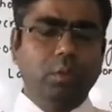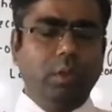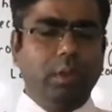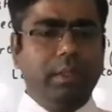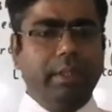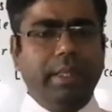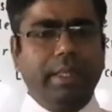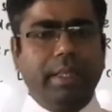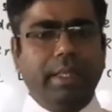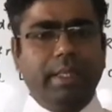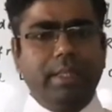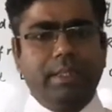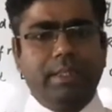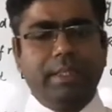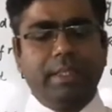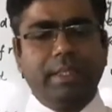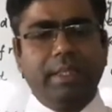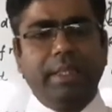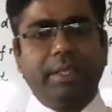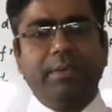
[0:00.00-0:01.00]
or there
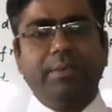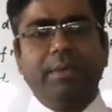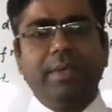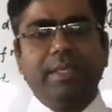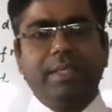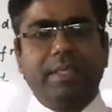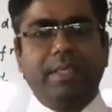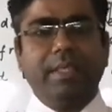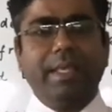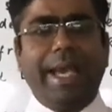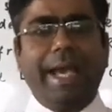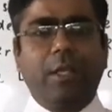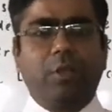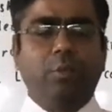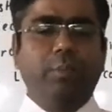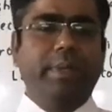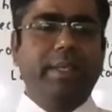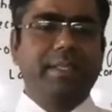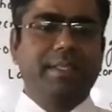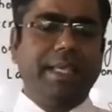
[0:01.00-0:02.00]
is decrease in
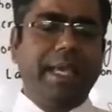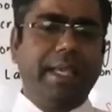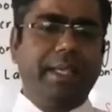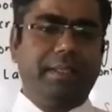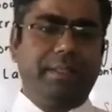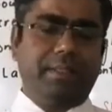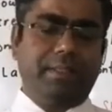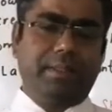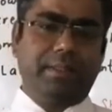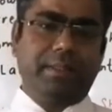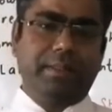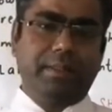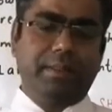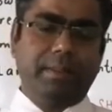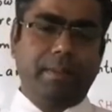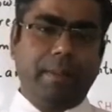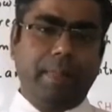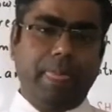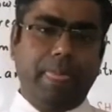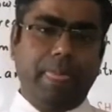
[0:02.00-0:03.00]
atomic size.